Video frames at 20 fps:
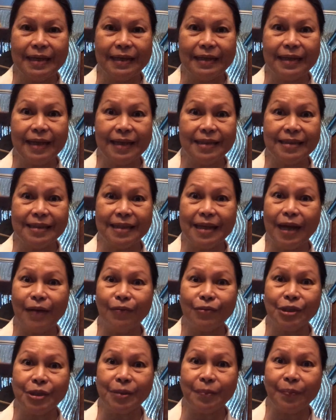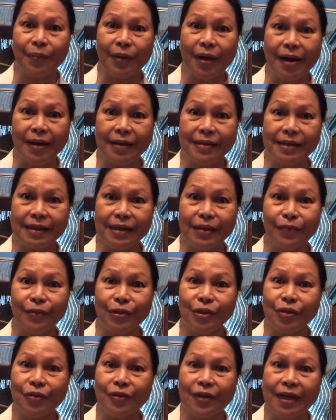yesterday I was surprised, it
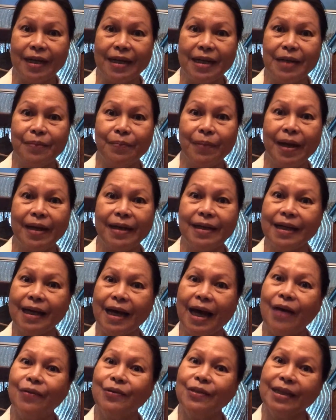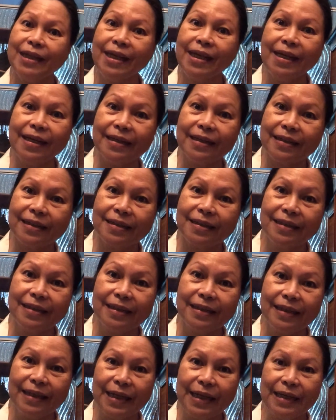was already in my account here
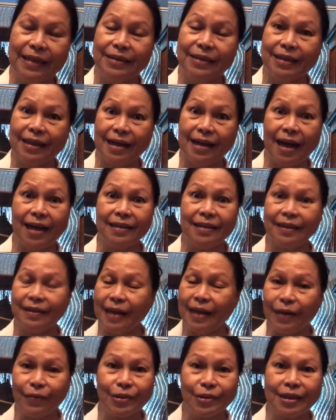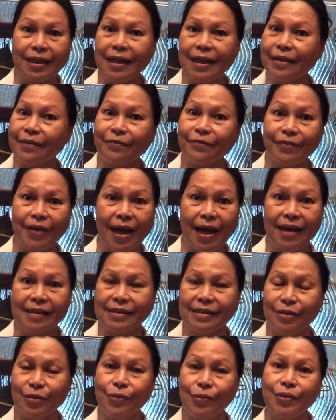in Jakarta. That was really
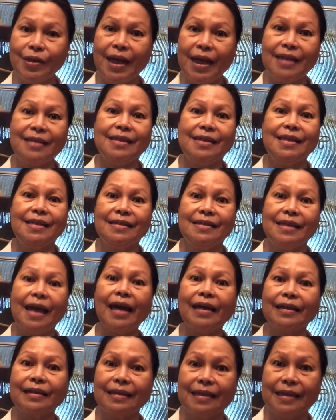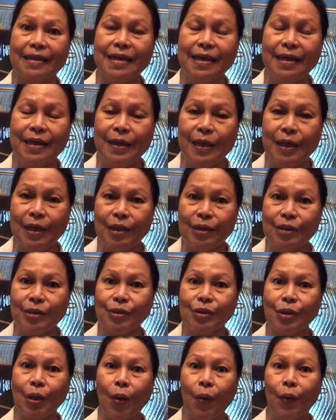fast, 2 days exactly.
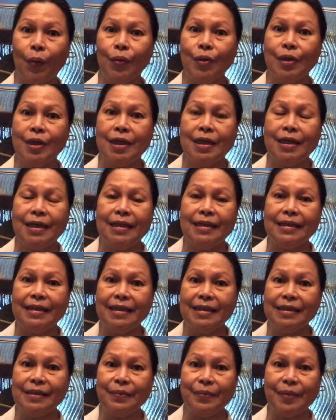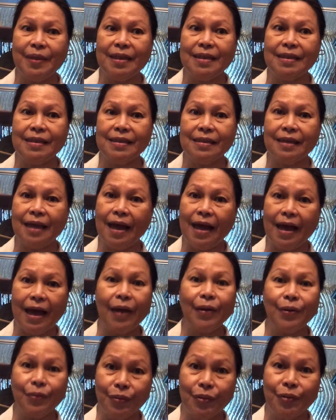So this means I
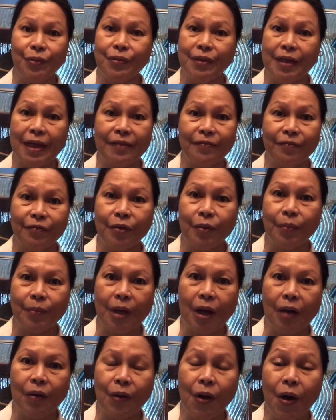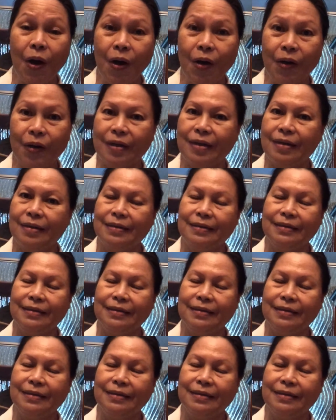could do that from now on,